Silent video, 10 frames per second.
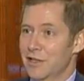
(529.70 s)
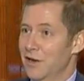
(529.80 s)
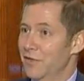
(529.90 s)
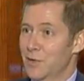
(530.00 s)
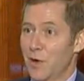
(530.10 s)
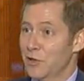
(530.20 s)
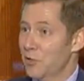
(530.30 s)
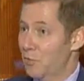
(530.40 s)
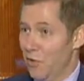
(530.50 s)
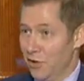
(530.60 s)
of a
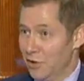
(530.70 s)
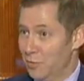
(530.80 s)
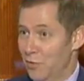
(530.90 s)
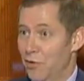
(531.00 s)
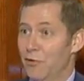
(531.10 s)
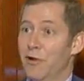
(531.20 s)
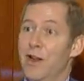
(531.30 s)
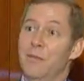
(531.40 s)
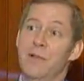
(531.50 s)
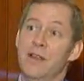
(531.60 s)
special mortgage
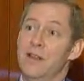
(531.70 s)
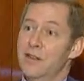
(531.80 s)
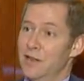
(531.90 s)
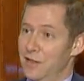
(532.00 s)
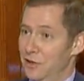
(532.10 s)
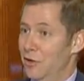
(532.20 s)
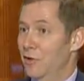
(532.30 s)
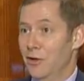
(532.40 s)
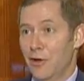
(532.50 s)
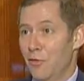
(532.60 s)
program, and
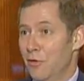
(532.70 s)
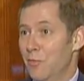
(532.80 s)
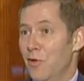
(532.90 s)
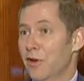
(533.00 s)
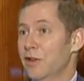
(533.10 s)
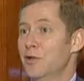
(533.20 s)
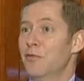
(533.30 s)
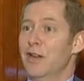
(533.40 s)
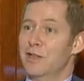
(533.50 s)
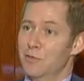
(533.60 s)
so lower mortgage
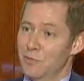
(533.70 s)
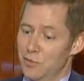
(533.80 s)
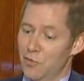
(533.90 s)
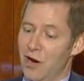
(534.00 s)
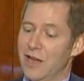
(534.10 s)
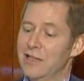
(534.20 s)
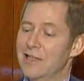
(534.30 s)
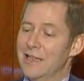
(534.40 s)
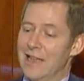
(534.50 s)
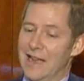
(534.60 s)
rates. We're trying
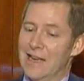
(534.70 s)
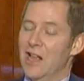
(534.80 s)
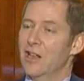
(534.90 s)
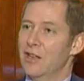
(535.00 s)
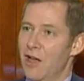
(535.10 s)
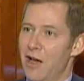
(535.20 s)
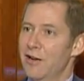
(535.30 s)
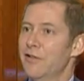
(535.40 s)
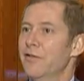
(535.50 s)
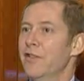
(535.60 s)
to get a lot
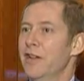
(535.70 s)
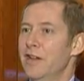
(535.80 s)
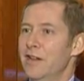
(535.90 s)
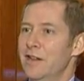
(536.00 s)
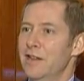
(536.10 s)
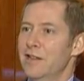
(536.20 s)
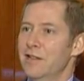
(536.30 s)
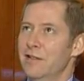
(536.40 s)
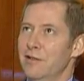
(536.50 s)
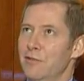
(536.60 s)
of
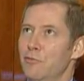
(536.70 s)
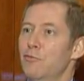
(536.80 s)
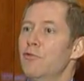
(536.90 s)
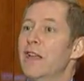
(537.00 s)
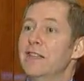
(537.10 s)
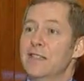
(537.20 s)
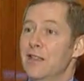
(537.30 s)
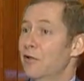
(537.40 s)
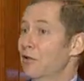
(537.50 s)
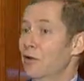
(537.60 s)
rates
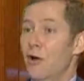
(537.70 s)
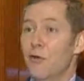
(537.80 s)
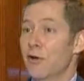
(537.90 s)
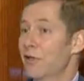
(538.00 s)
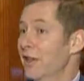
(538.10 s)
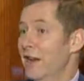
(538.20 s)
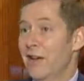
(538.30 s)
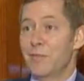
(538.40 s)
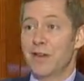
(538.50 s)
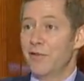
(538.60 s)
that are lower than
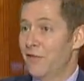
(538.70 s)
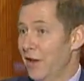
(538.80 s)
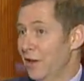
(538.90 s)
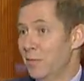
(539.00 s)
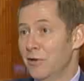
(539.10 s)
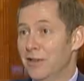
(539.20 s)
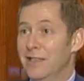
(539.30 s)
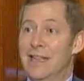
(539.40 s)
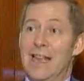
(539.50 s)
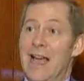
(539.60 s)
have been available
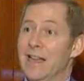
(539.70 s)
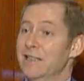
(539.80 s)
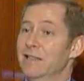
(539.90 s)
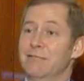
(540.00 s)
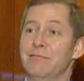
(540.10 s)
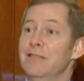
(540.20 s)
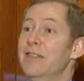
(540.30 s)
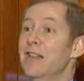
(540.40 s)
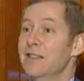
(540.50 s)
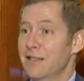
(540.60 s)
in the last
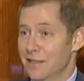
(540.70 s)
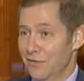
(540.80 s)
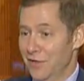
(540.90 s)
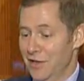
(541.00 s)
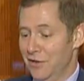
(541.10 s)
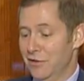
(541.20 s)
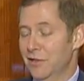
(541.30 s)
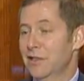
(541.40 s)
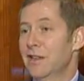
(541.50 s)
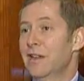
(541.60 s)
dozens of
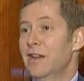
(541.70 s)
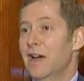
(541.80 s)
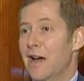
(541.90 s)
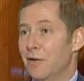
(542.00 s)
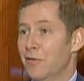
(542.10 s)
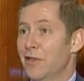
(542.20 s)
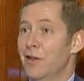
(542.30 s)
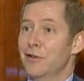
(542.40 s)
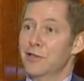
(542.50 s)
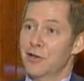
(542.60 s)
years out
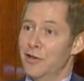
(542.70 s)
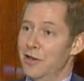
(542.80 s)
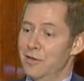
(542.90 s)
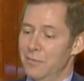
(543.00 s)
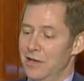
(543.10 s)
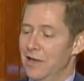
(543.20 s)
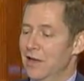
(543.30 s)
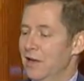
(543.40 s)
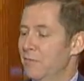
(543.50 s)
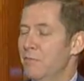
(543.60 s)
there, so that
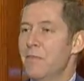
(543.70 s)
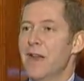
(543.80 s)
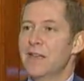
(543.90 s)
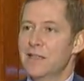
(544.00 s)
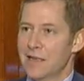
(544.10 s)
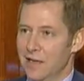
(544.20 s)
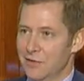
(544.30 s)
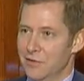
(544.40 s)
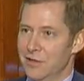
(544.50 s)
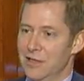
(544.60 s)
in many
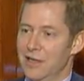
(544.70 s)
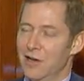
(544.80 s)
sectors of the